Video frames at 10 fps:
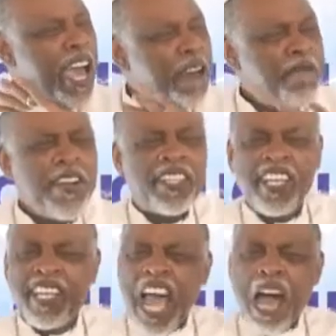
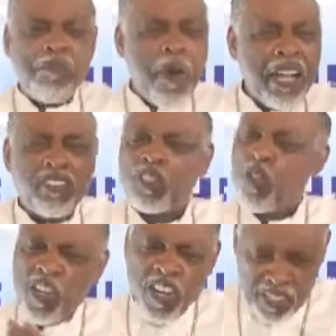Everything amounts
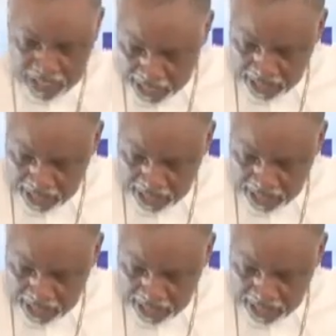to nothing.